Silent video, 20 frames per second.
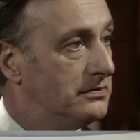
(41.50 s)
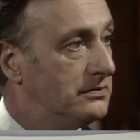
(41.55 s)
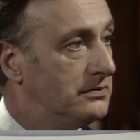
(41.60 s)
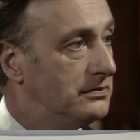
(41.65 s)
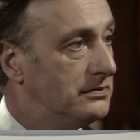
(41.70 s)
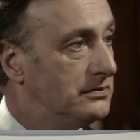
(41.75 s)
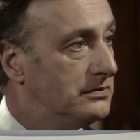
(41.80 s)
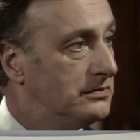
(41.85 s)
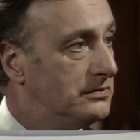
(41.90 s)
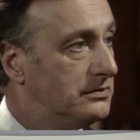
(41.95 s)
To
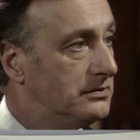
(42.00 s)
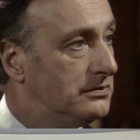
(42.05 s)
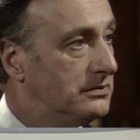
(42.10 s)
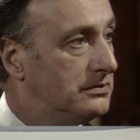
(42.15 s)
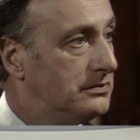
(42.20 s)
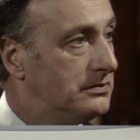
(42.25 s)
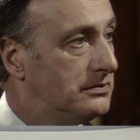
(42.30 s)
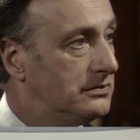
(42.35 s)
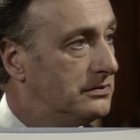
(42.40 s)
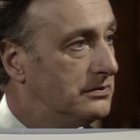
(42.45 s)
me, our
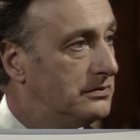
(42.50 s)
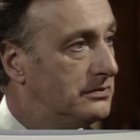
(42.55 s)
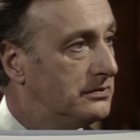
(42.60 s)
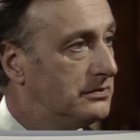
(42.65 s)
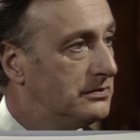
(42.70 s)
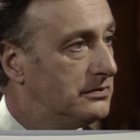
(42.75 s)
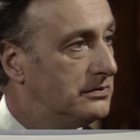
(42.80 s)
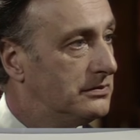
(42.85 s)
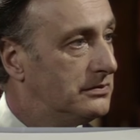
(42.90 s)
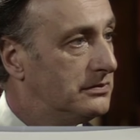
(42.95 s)
10
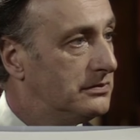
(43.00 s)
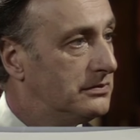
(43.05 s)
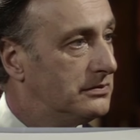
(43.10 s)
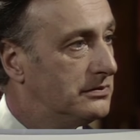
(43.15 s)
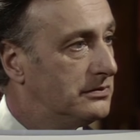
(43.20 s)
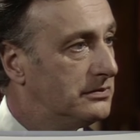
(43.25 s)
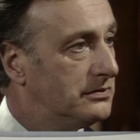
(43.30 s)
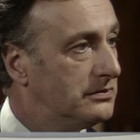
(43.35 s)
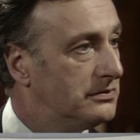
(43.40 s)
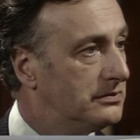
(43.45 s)
deputy
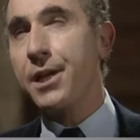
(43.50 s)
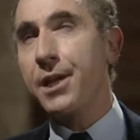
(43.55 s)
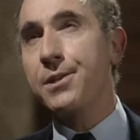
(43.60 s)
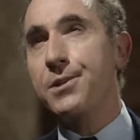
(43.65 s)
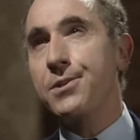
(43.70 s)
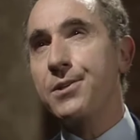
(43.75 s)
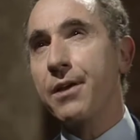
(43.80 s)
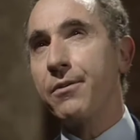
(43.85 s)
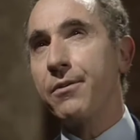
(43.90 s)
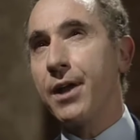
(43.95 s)
secretaries,
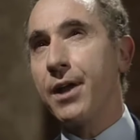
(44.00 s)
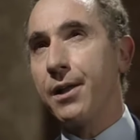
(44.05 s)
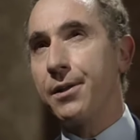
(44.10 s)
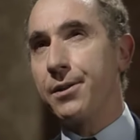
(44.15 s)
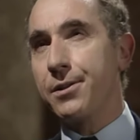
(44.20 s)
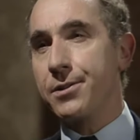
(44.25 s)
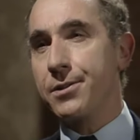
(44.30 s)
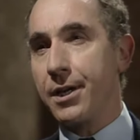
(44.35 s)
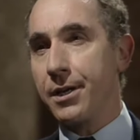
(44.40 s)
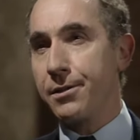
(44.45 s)
87
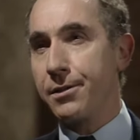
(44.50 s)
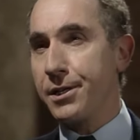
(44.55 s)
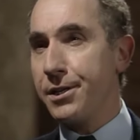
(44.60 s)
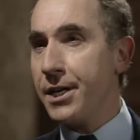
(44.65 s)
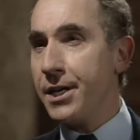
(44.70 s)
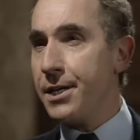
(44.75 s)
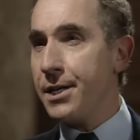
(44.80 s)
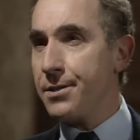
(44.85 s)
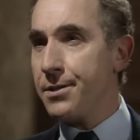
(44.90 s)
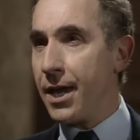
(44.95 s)

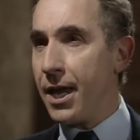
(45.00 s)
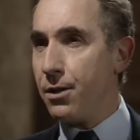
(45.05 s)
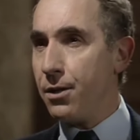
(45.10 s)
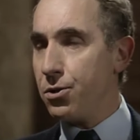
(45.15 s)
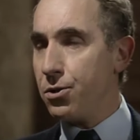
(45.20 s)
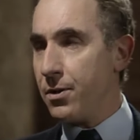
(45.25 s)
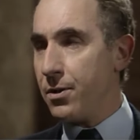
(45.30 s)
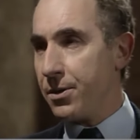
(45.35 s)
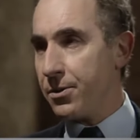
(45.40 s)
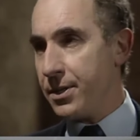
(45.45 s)
under-secretaries,
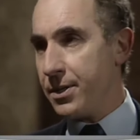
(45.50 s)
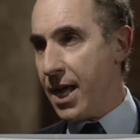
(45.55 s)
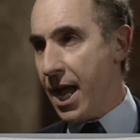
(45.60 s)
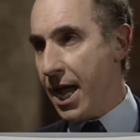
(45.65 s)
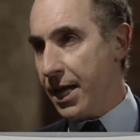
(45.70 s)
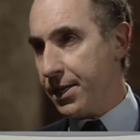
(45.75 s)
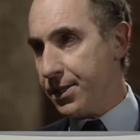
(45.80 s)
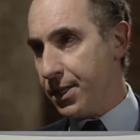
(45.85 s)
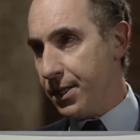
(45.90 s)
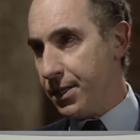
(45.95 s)
and
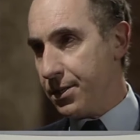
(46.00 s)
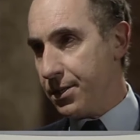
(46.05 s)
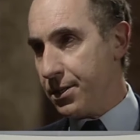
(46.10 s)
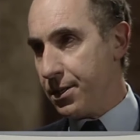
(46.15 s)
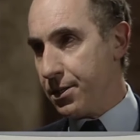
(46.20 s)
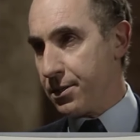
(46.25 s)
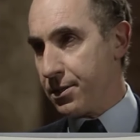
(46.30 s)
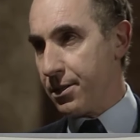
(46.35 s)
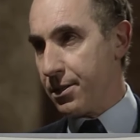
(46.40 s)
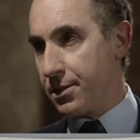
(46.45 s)
219
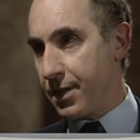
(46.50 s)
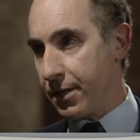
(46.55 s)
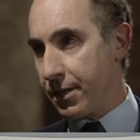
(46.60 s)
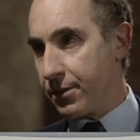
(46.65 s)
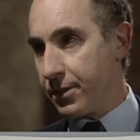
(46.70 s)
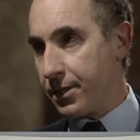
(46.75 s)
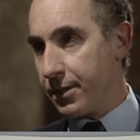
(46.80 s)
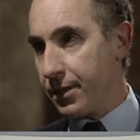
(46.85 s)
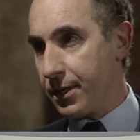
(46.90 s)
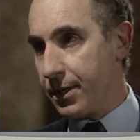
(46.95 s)
assistant
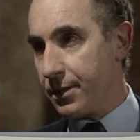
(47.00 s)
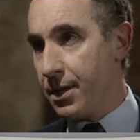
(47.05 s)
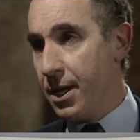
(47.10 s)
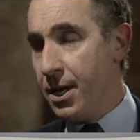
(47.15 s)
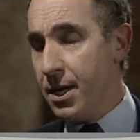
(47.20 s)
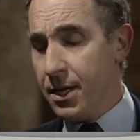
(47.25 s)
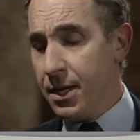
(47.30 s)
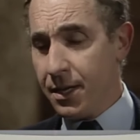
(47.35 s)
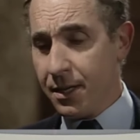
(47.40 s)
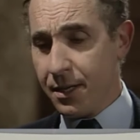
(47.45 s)
secretaries.
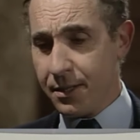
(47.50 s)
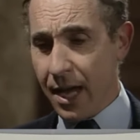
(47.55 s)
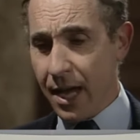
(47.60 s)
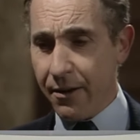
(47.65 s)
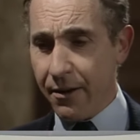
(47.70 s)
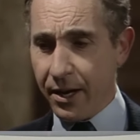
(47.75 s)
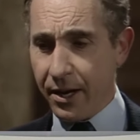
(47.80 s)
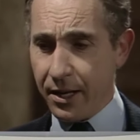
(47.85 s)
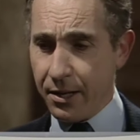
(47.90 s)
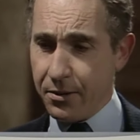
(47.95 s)

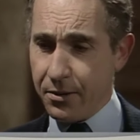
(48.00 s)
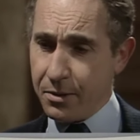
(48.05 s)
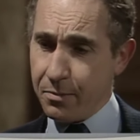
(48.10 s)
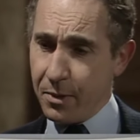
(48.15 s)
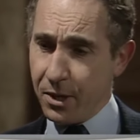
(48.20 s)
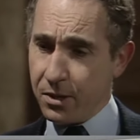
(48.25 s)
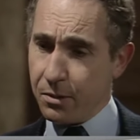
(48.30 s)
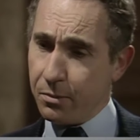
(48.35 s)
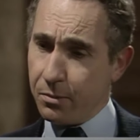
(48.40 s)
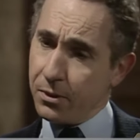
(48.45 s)
Directly
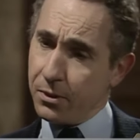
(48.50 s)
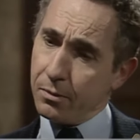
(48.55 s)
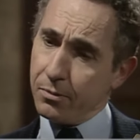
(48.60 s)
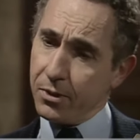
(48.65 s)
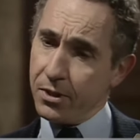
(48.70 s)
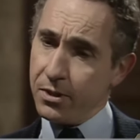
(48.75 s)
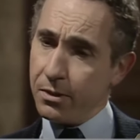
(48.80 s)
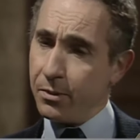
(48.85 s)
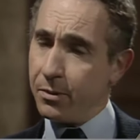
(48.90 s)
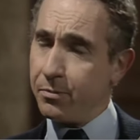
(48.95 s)
responsible to the
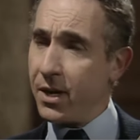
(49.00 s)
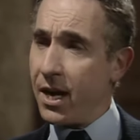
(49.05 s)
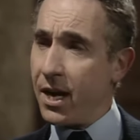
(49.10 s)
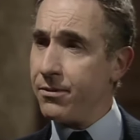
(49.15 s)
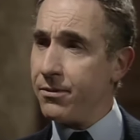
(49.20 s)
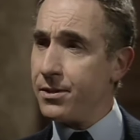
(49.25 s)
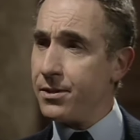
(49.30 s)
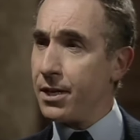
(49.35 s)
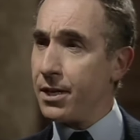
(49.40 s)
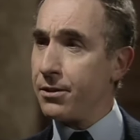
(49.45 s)
principal
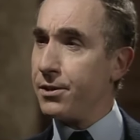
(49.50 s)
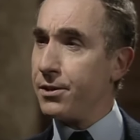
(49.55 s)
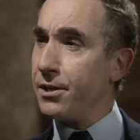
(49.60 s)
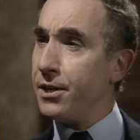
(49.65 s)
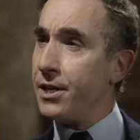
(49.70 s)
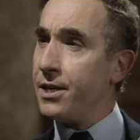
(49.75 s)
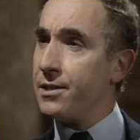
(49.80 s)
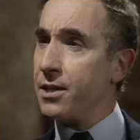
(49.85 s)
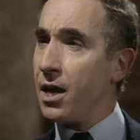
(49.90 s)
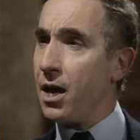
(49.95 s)
private
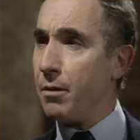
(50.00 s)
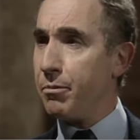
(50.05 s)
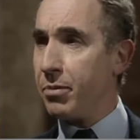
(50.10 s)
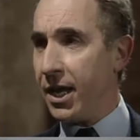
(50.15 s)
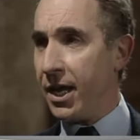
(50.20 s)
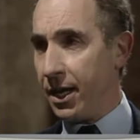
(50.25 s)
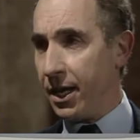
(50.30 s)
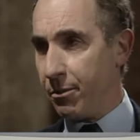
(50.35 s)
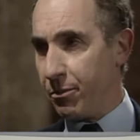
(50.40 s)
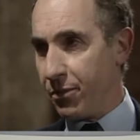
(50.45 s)
secretaries are
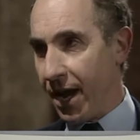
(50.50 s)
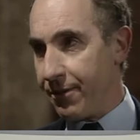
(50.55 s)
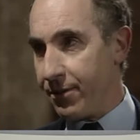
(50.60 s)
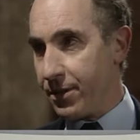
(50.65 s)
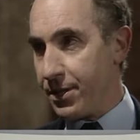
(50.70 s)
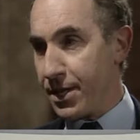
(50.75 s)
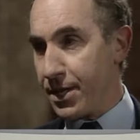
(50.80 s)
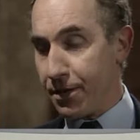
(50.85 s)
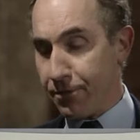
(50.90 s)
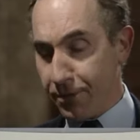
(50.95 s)
plain private